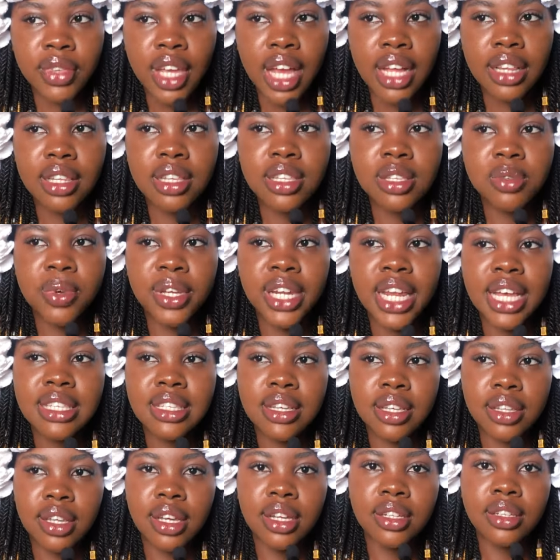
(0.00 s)
At least when I
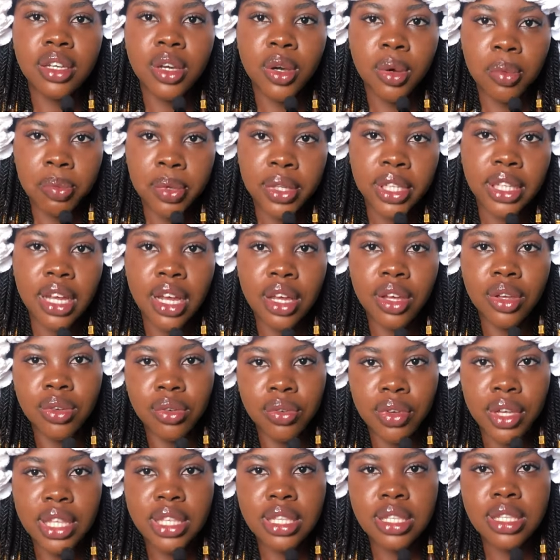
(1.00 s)
started helping her
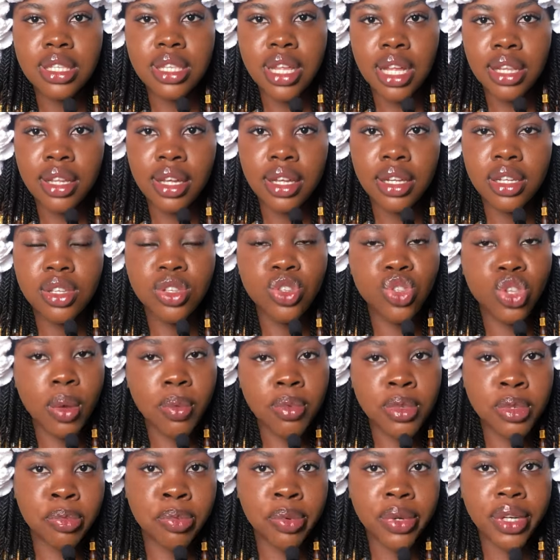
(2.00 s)
grow it, it started it
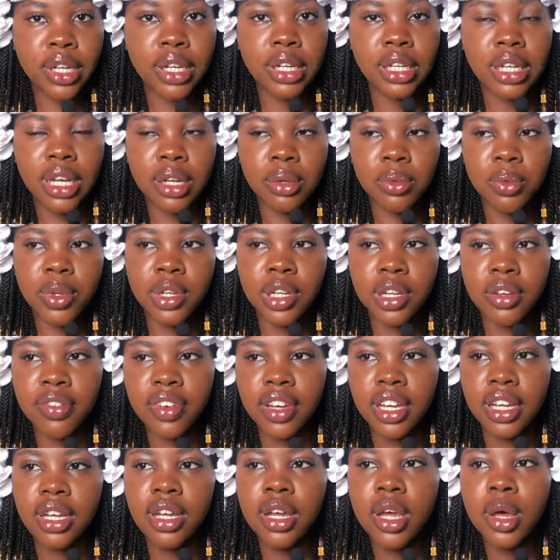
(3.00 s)
stopped breaking and
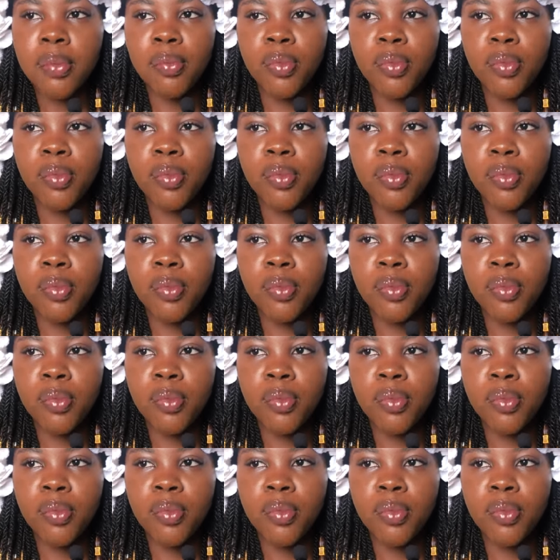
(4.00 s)
whatever.